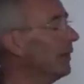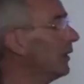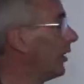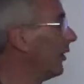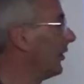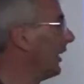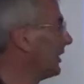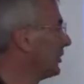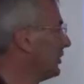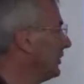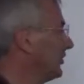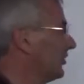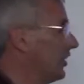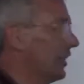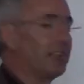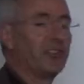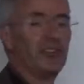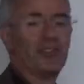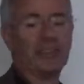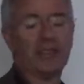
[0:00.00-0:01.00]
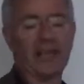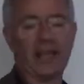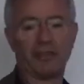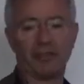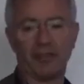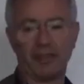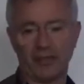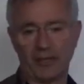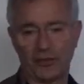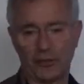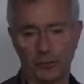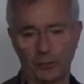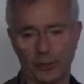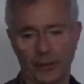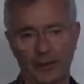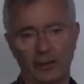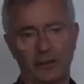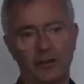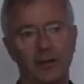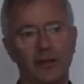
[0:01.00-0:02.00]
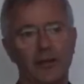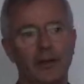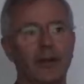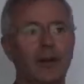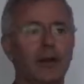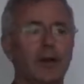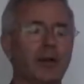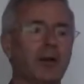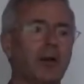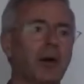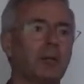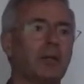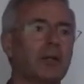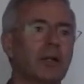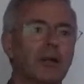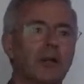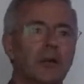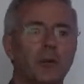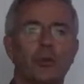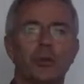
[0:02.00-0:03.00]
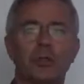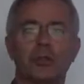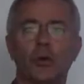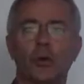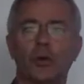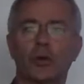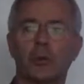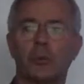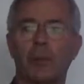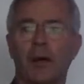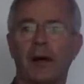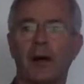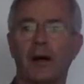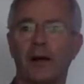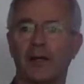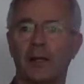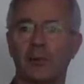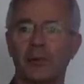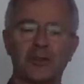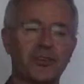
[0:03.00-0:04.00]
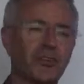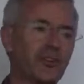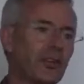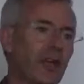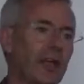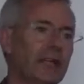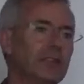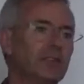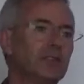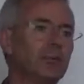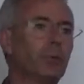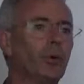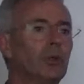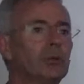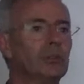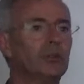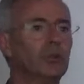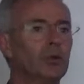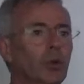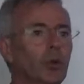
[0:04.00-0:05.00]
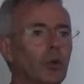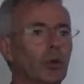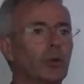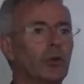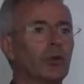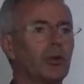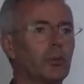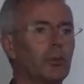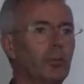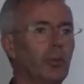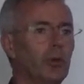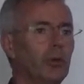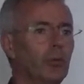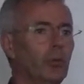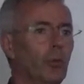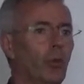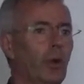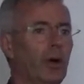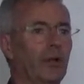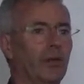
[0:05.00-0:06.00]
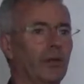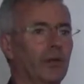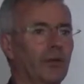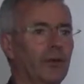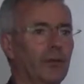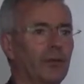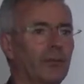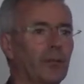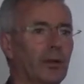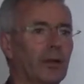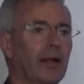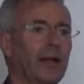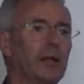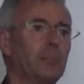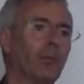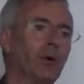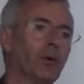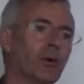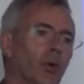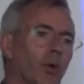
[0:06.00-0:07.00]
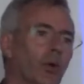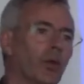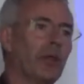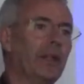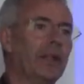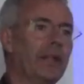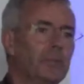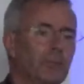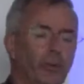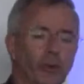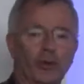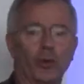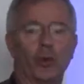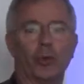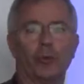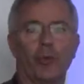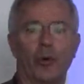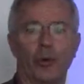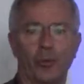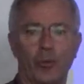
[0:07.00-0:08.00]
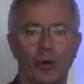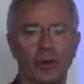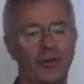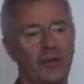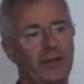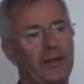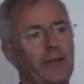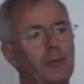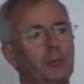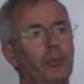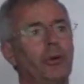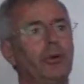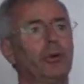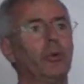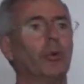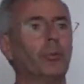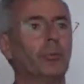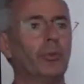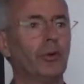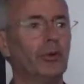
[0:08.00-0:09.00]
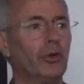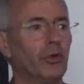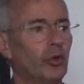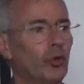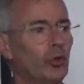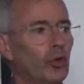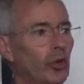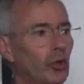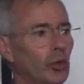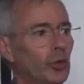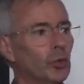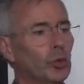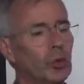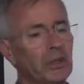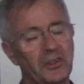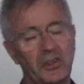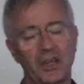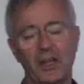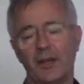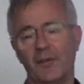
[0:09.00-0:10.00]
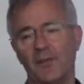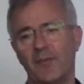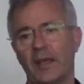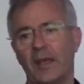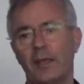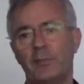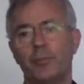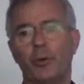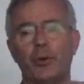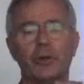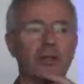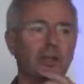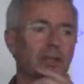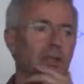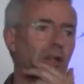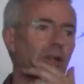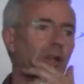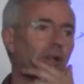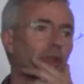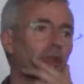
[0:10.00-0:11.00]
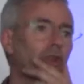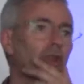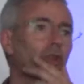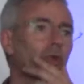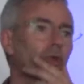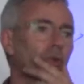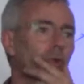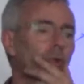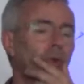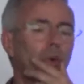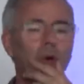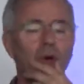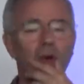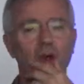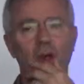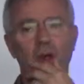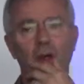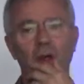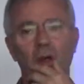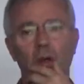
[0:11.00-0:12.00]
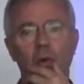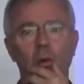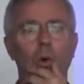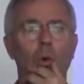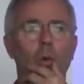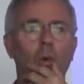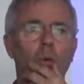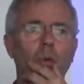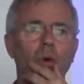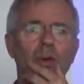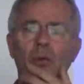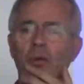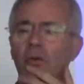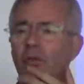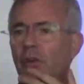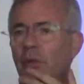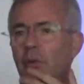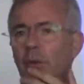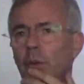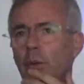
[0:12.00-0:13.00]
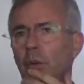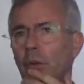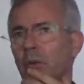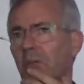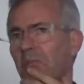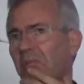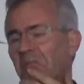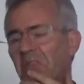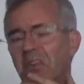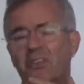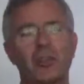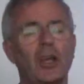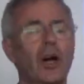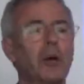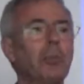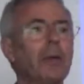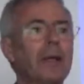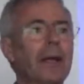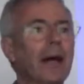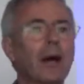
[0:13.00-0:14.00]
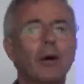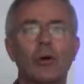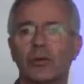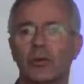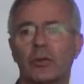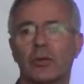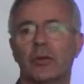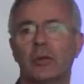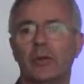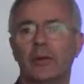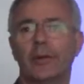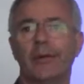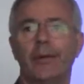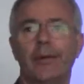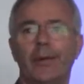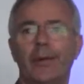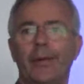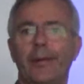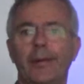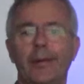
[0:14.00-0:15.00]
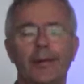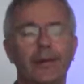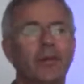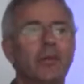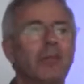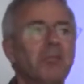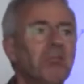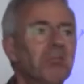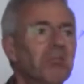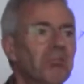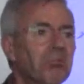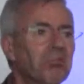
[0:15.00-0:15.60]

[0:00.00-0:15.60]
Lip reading: on actually testing every aspect. I mean, we talked about iOS 8.0.1, well 8.0, then 8.0.1, then 8.0.2, and 8.2, or 1 or 2, is coming out in